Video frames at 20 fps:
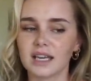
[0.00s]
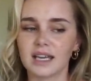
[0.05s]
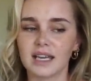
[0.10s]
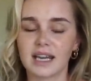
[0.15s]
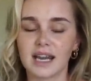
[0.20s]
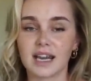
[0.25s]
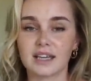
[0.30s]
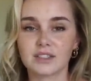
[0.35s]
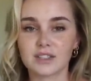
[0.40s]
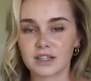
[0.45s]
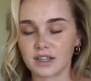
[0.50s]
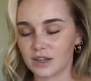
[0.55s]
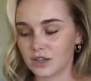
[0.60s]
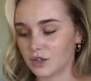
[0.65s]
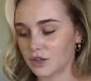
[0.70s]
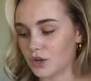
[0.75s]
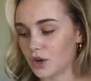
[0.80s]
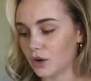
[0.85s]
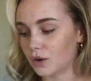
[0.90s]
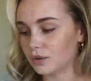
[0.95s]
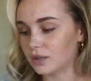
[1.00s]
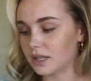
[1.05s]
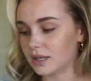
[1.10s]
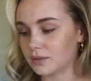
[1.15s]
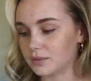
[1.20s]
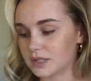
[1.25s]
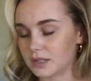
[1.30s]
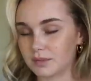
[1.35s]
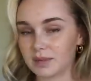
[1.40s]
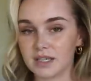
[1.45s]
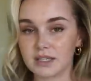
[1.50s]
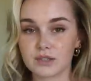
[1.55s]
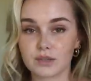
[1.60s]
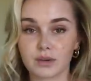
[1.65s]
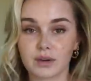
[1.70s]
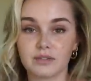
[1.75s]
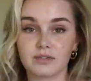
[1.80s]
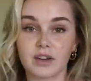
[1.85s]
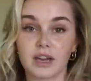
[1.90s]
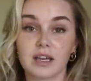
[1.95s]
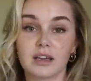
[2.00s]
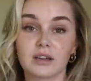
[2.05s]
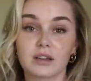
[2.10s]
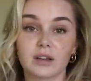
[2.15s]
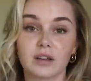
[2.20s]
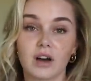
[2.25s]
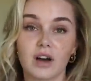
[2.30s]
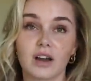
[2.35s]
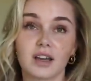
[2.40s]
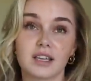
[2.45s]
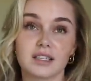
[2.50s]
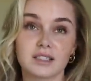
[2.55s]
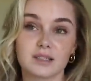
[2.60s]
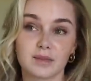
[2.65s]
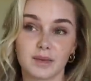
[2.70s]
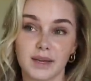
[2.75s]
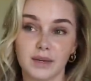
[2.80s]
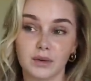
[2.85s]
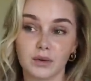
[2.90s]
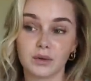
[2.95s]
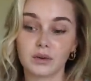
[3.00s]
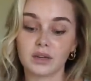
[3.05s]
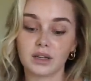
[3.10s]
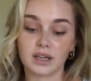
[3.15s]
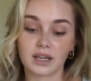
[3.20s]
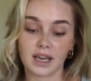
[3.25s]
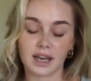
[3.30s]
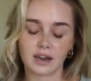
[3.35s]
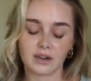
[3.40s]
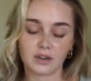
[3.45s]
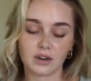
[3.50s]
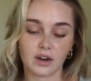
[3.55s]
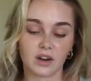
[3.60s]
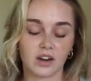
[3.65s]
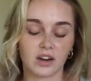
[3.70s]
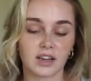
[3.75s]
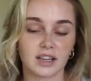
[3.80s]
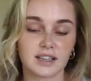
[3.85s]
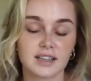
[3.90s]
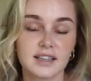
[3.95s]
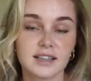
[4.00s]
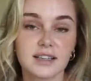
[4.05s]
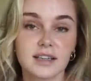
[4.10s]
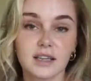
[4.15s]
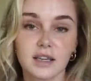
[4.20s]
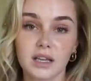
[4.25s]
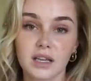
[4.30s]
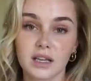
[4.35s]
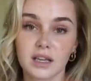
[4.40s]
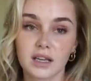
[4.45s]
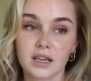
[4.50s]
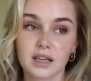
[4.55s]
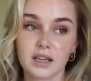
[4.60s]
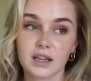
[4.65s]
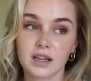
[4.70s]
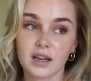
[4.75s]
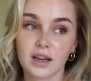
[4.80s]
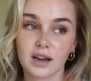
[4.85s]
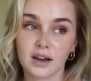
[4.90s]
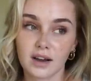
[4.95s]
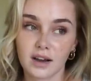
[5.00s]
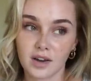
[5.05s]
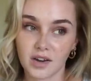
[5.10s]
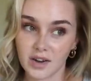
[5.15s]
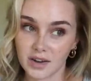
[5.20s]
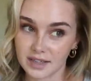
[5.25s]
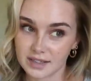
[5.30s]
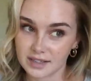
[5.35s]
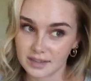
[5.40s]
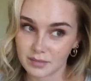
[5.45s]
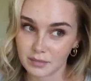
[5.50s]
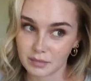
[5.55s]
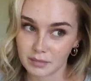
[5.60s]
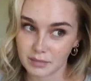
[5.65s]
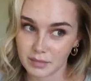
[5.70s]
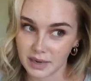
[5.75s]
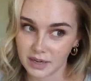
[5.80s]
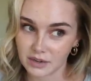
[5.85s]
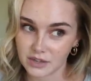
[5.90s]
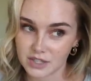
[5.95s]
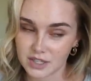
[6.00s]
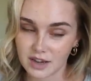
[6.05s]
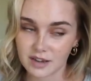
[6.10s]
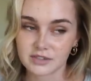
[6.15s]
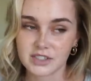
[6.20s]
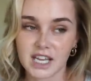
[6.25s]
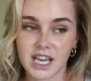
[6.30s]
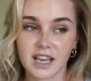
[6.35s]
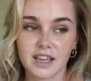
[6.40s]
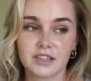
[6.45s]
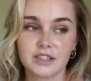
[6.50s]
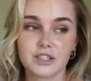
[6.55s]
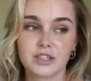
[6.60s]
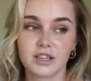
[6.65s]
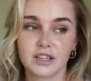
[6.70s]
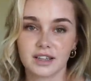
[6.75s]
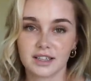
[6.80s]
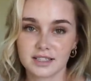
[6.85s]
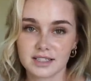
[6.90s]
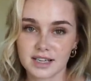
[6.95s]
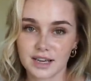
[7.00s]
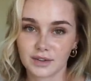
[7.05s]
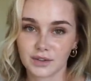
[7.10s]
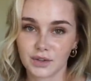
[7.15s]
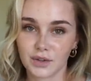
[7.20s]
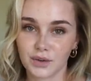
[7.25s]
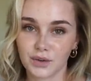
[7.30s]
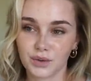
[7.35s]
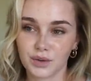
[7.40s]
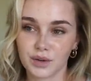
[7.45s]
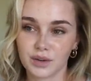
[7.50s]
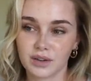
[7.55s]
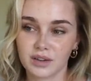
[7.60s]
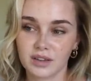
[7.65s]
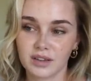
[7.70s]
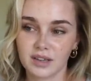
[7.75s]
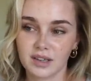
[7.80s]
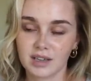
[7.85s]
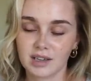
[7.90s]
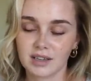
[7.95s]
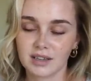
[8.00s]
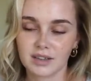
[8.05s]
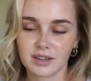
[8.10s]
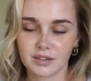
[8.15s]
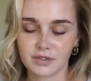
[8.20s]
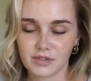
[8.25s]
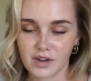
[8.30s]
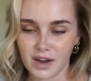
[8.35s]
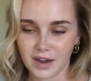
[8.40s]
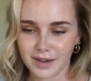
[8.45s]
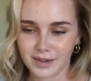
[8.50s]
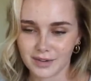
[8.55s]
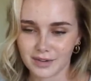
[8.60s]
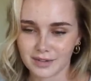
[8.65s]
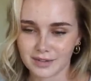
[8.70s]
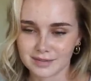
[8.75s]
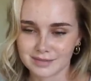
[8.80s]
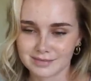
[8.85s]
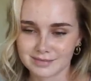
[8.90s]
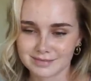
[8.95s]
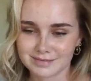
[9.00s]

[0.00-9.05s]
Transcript: it had to know that it was me, so if I could log into my Google account on Microsoft Edge and then download the file,